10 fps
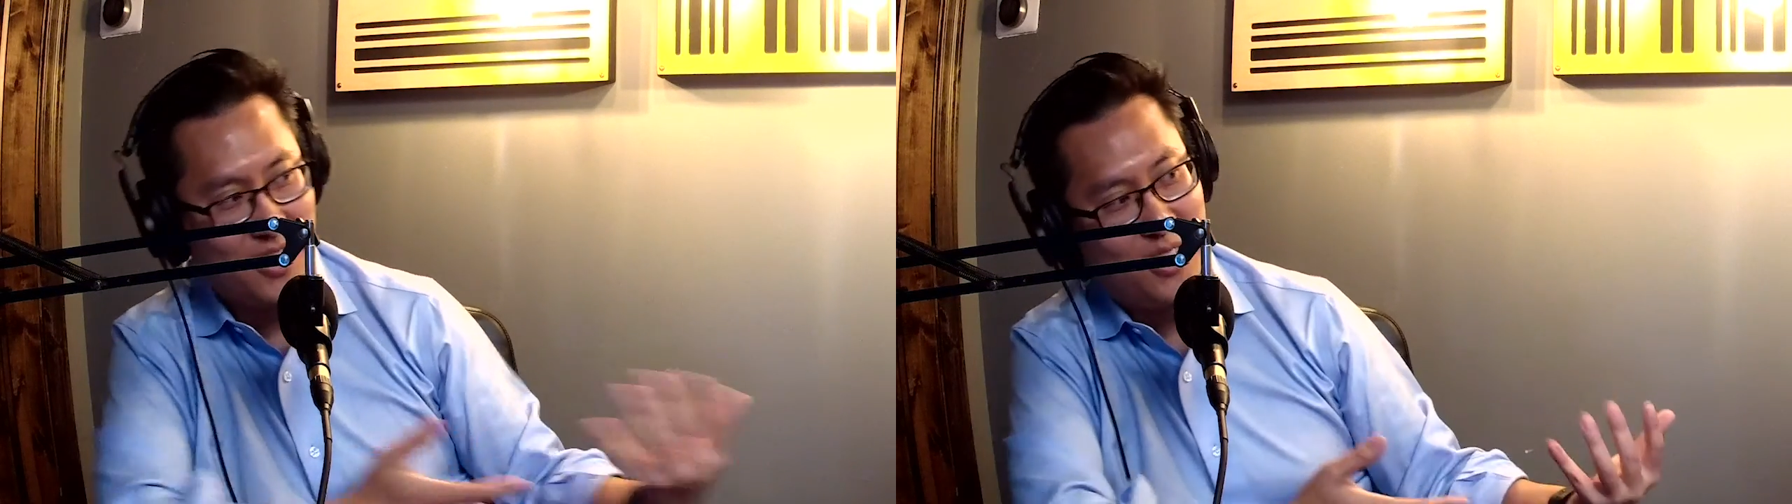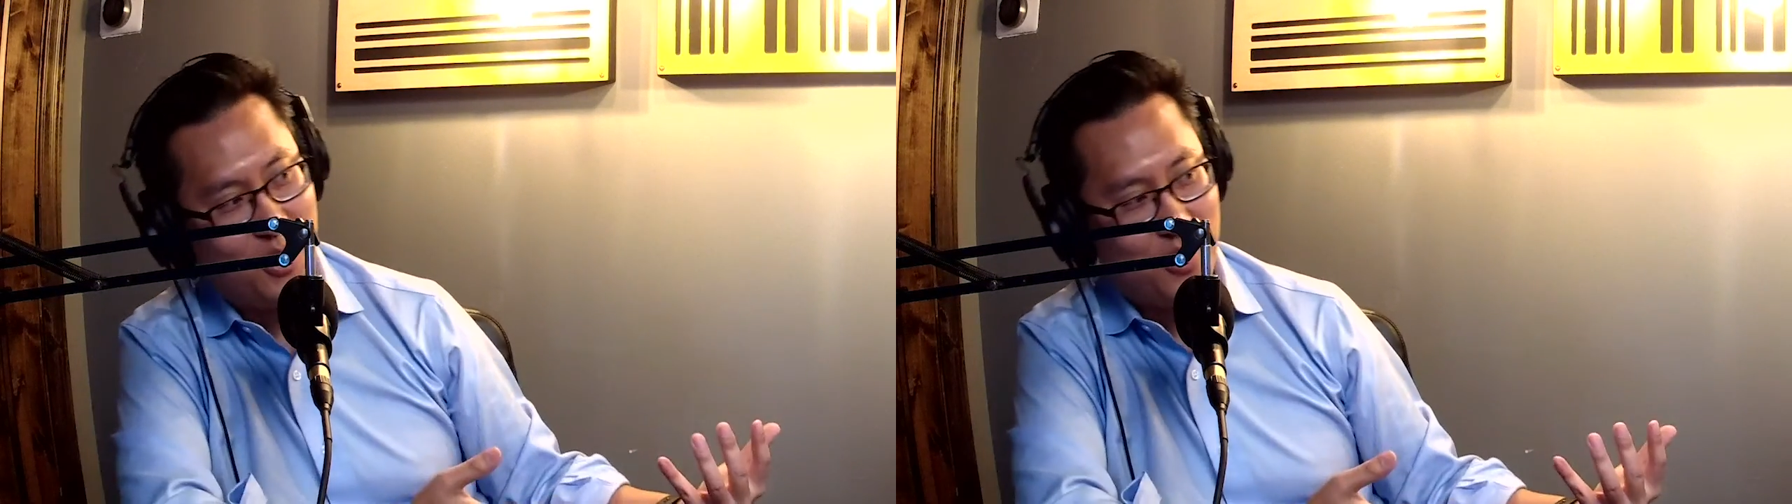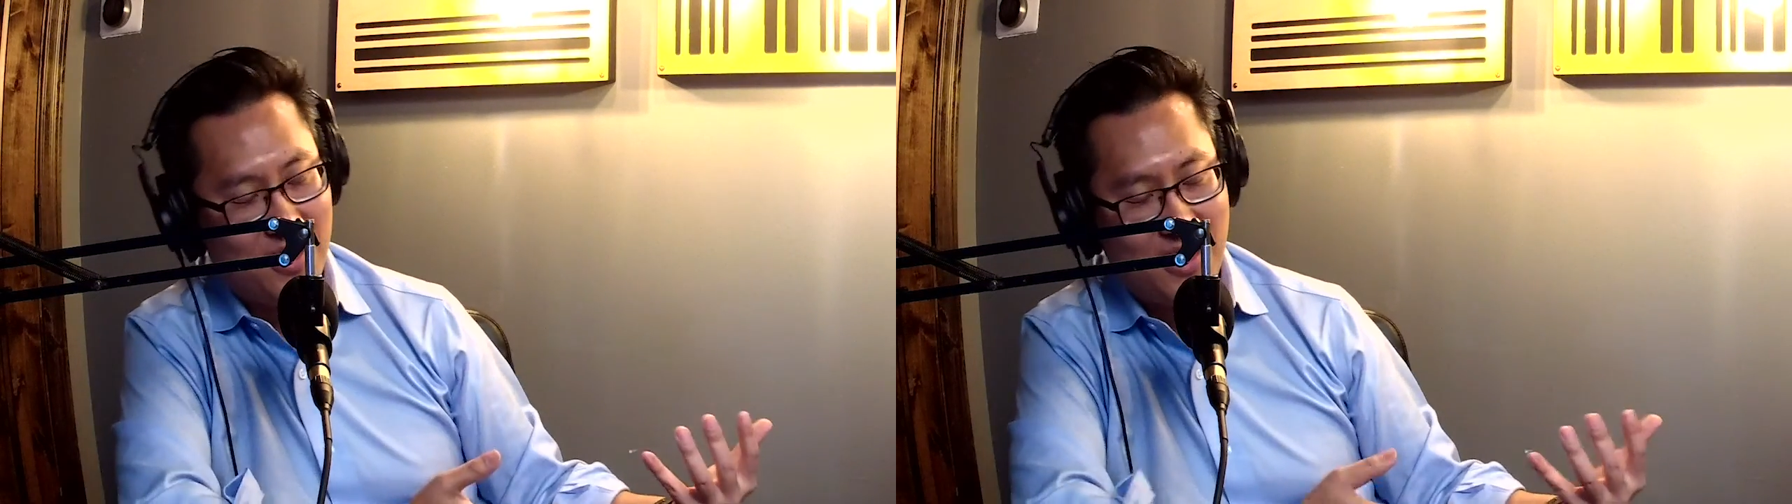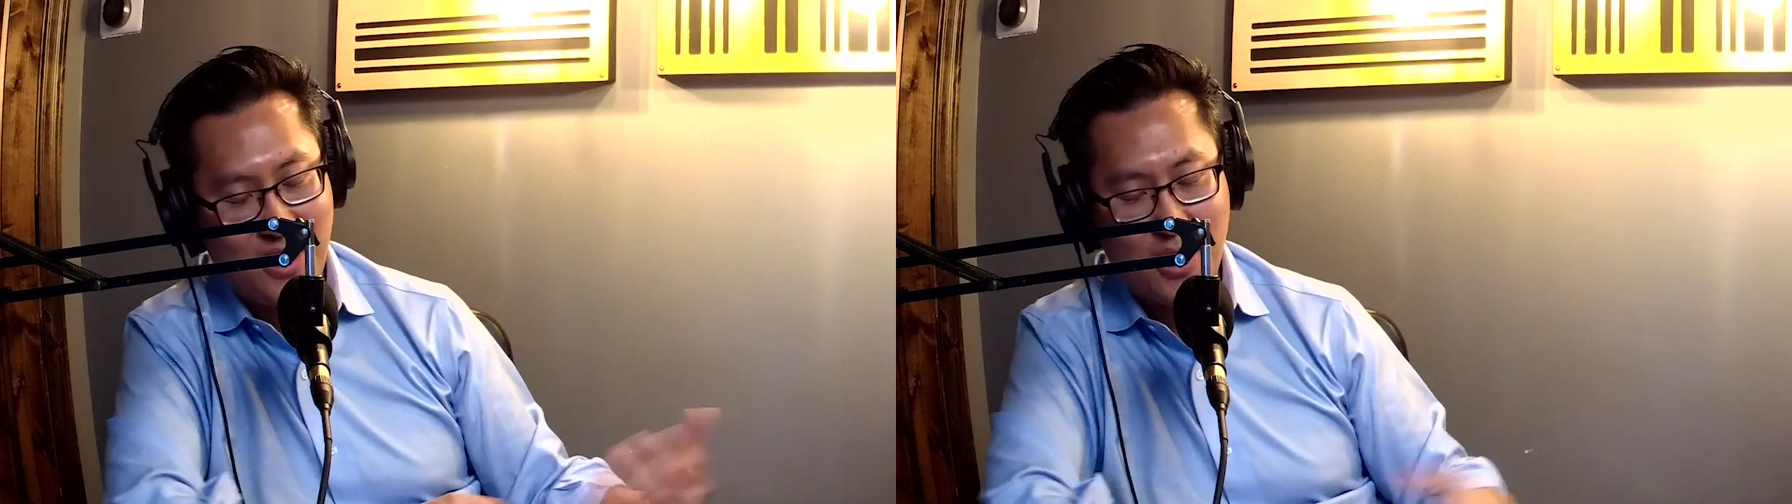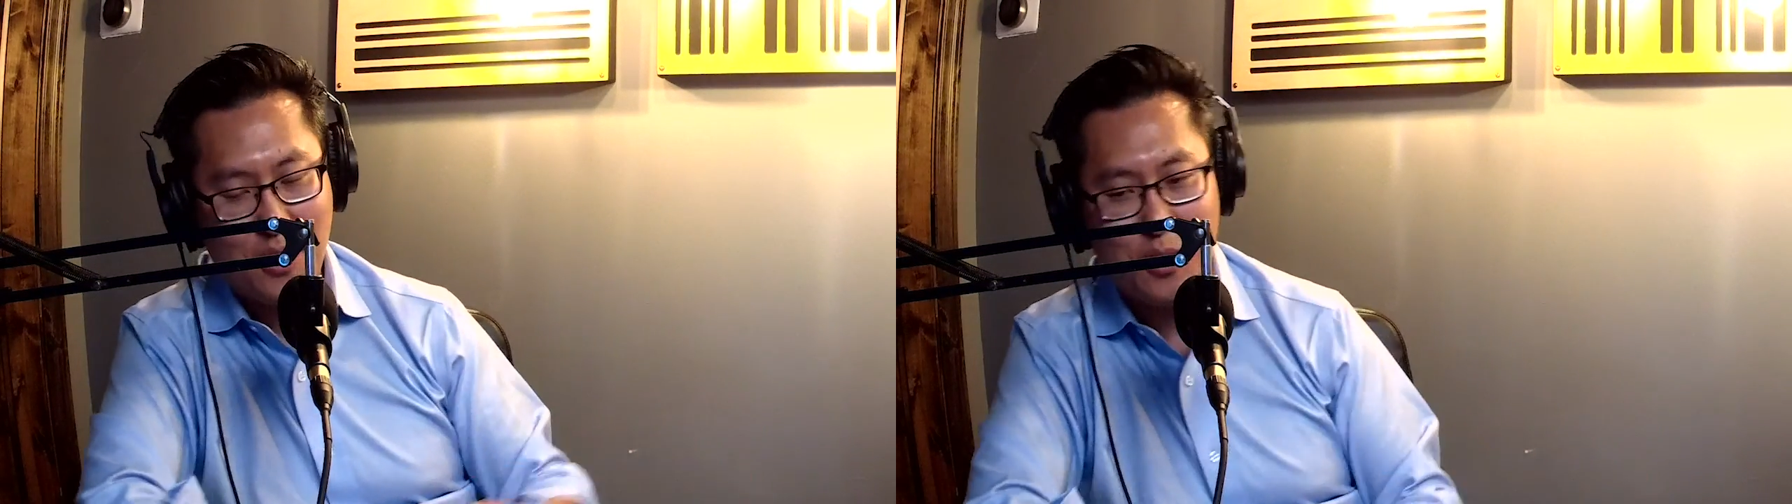and then you
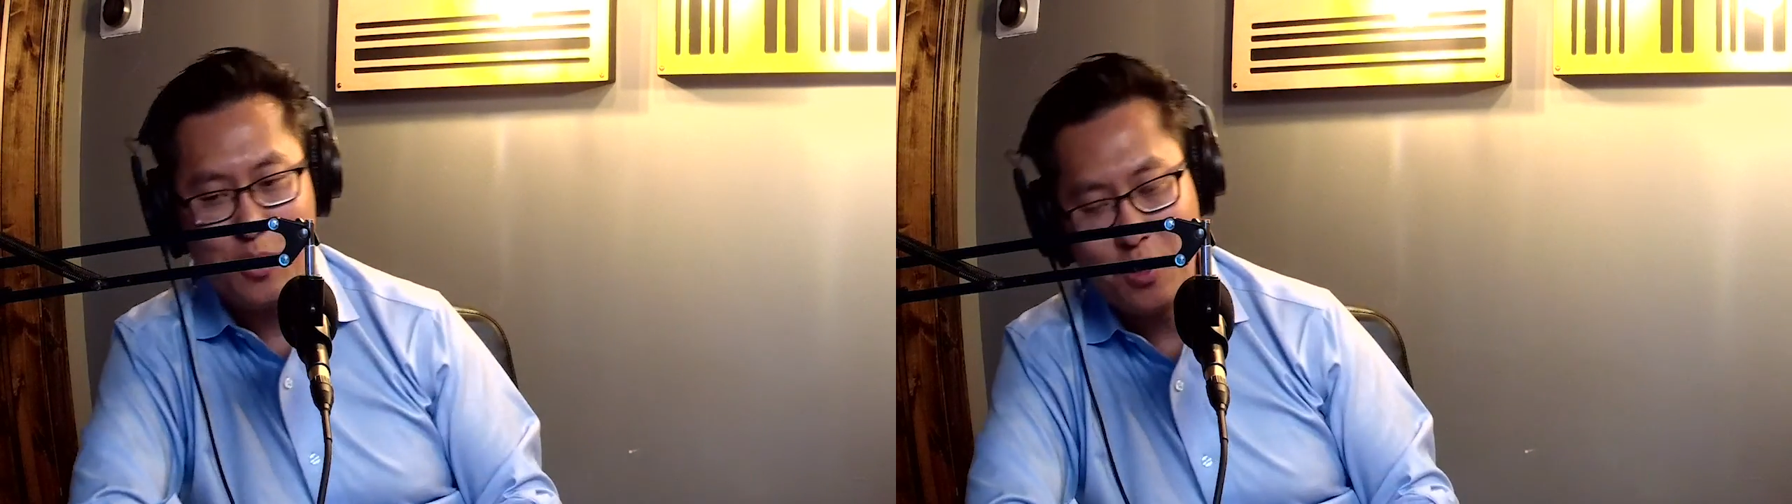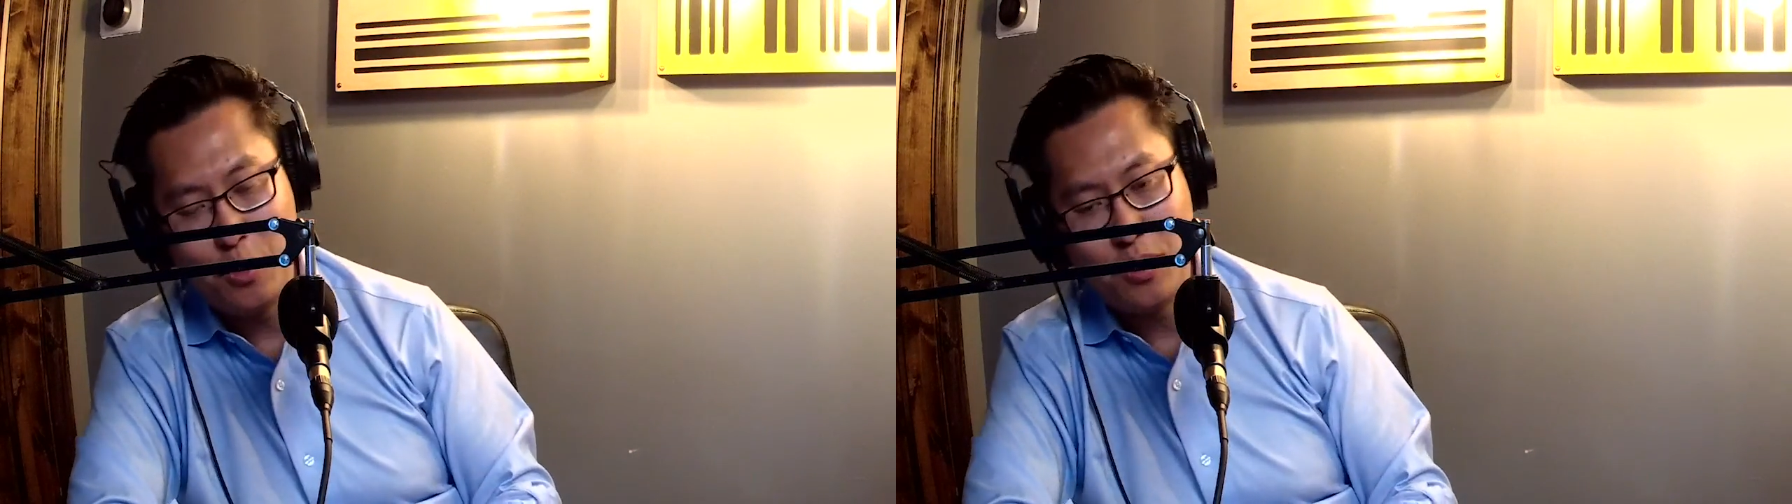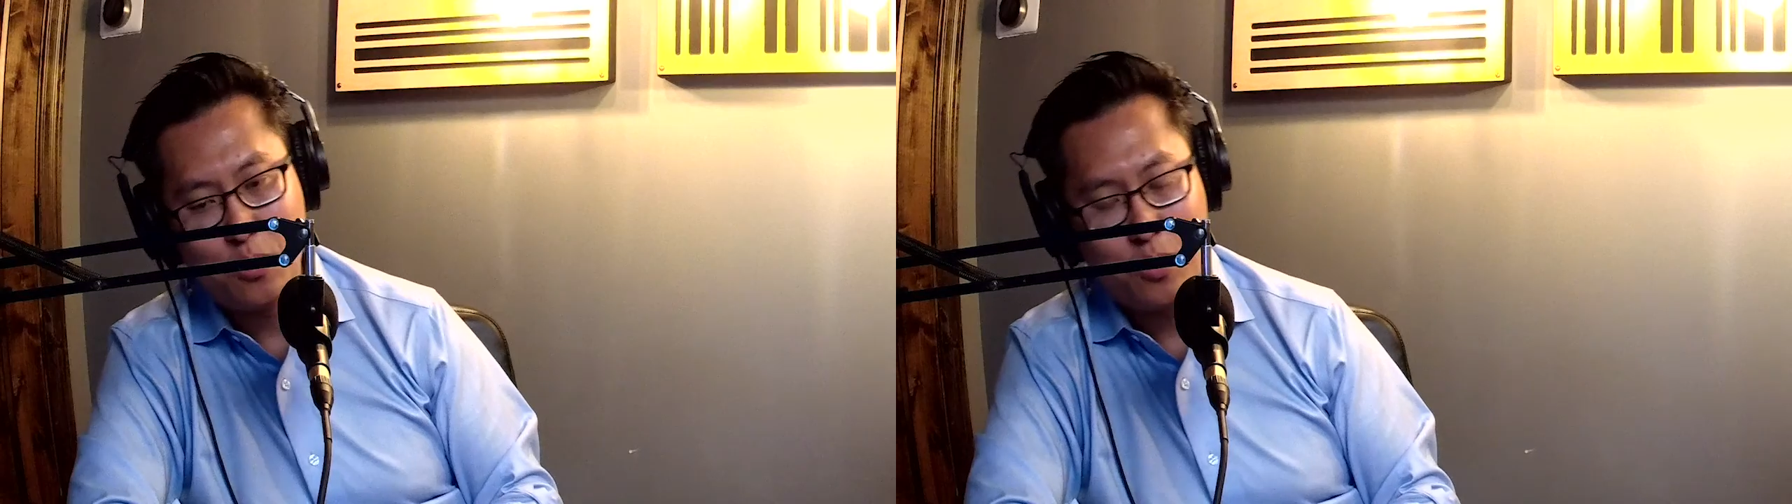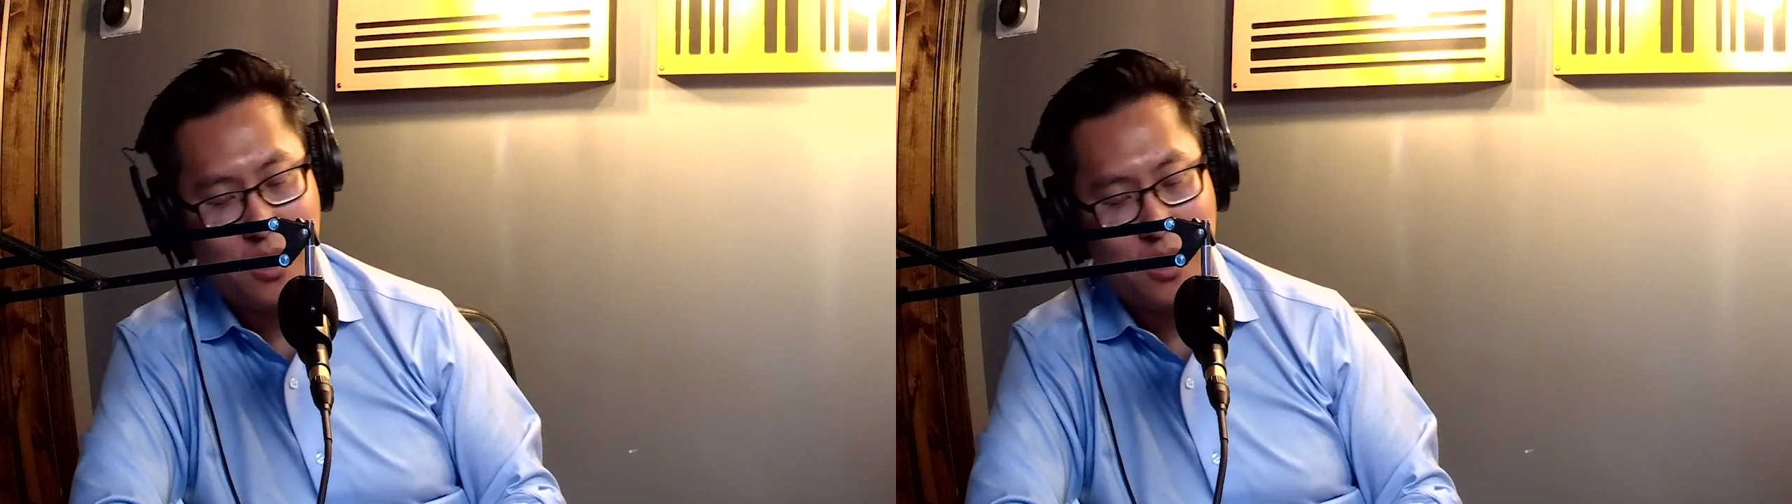use it